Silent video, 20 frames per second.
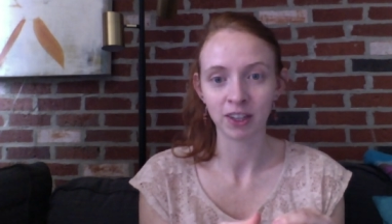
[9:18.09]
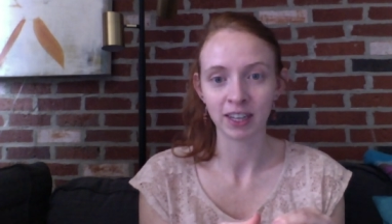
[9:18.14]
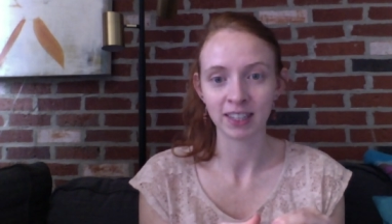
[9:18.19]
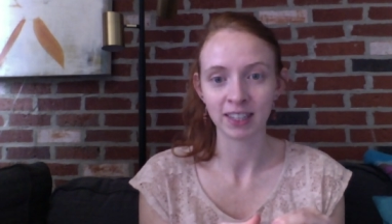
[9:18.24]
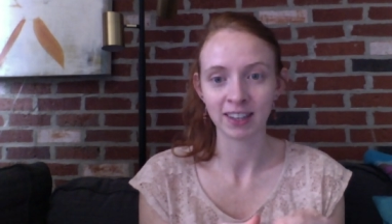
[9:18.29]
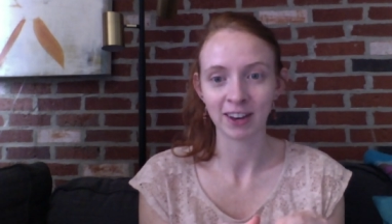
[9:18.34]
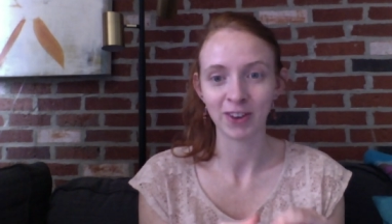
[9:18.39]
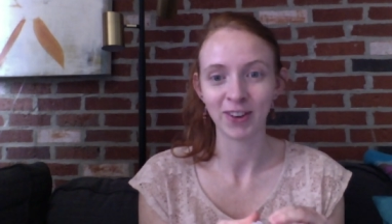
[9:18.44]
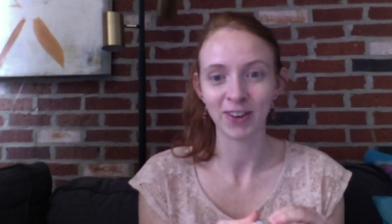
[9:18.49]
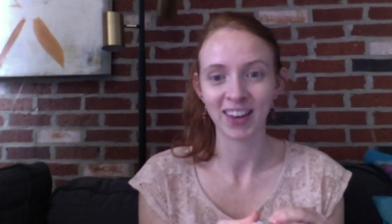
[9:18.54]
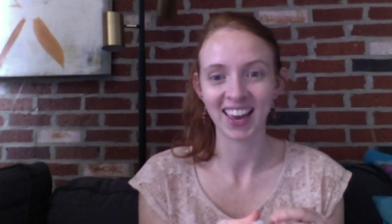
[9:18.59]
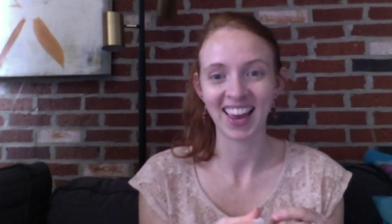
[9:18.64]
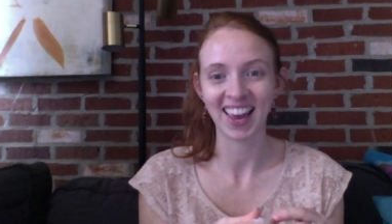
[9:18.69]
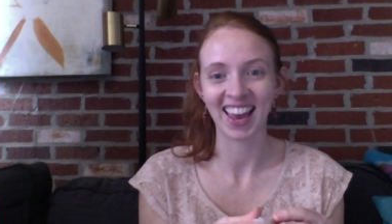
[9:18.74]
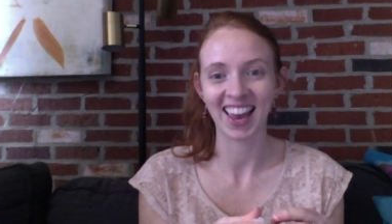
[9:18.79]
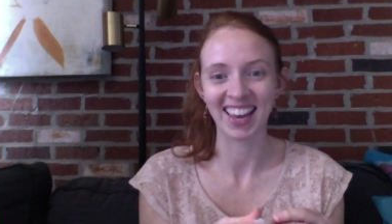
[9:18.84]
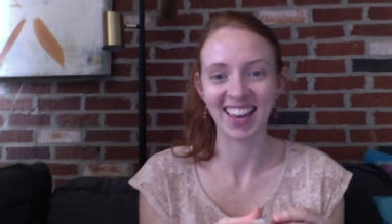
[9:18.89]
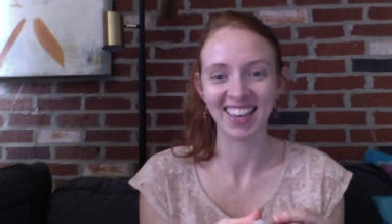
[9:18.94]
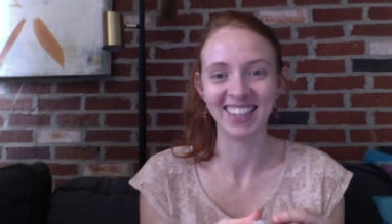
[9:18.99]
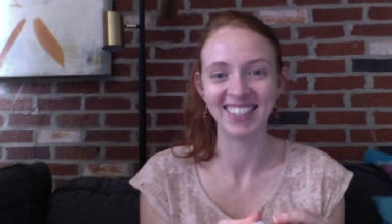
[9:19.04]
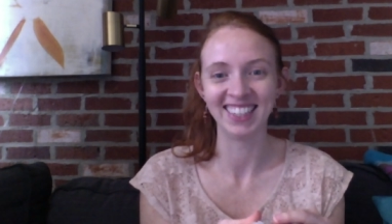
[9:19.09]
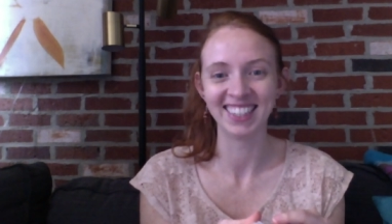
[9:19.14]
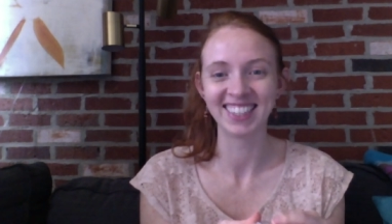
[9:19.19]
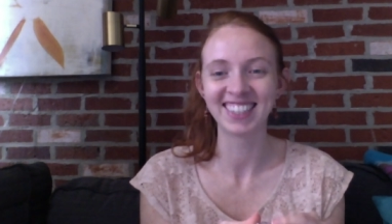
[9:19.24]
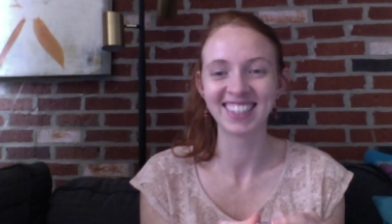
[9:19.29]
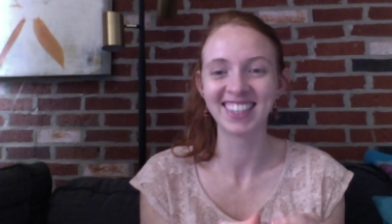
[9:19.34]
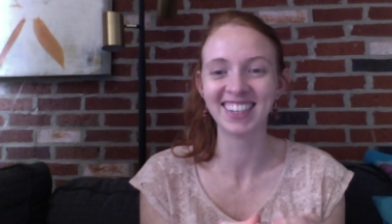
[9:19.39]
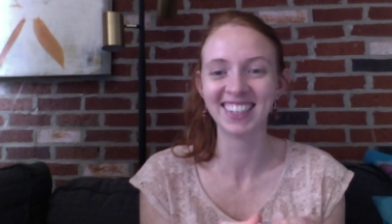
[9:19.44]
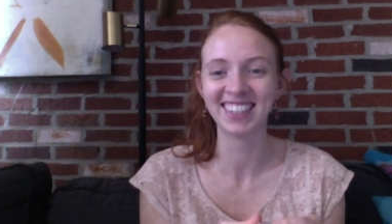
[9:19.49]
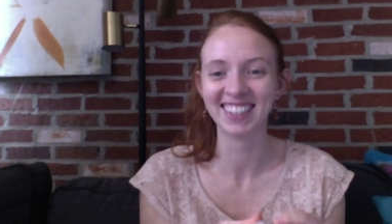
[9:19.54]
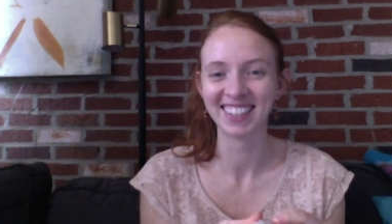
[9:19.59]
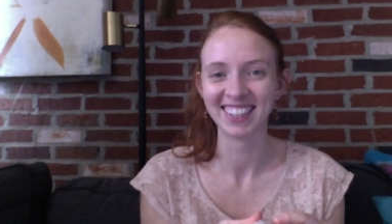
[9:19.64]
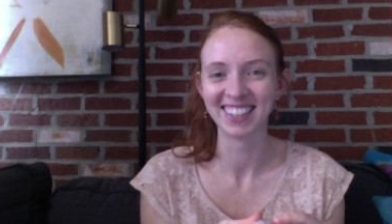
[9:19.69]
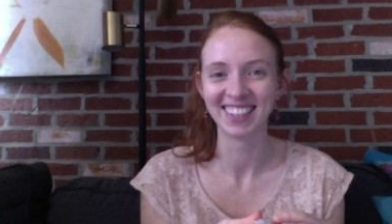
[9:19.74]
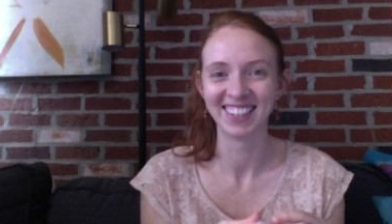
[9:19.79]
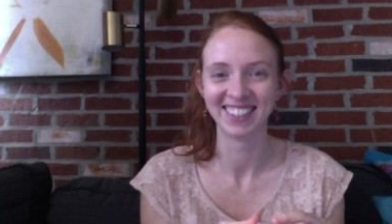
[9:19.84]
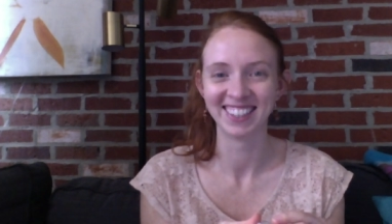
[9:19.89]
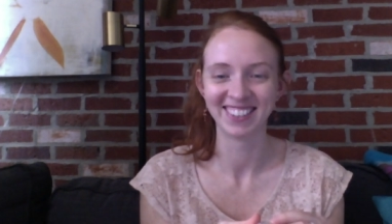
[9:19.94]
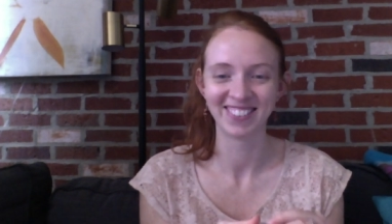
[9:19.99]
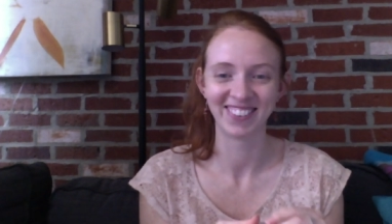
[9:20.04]
That's how you get ants.
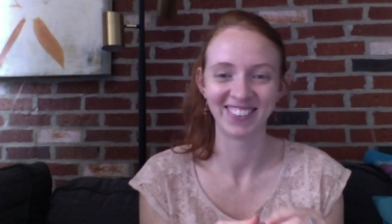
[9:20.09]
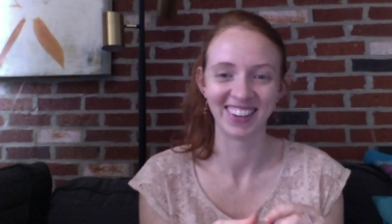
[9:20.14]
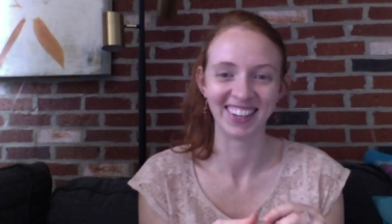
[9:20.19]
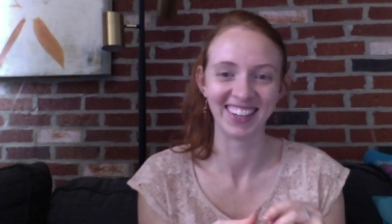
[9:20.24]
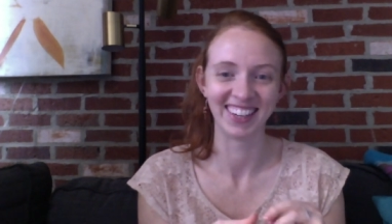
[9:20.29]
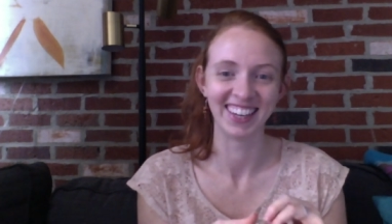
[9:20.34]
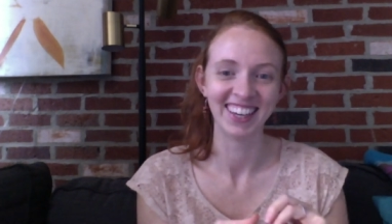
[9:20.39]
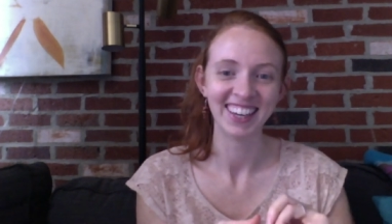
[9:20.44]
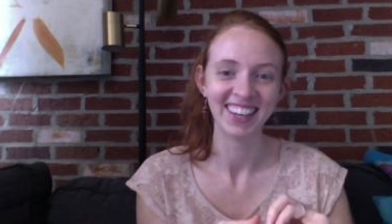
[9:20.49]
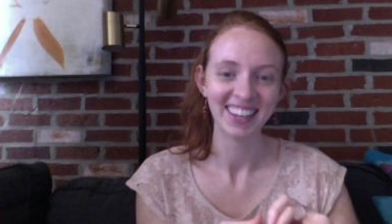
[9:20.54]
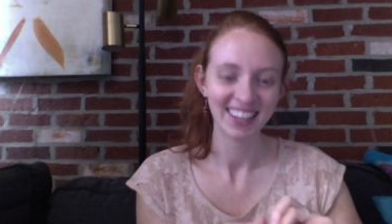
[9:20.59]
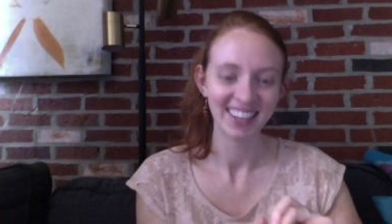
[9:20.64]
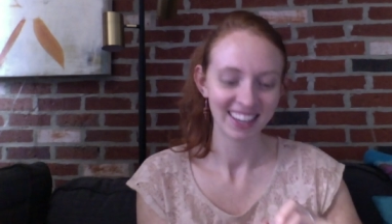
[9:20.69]
It's funny.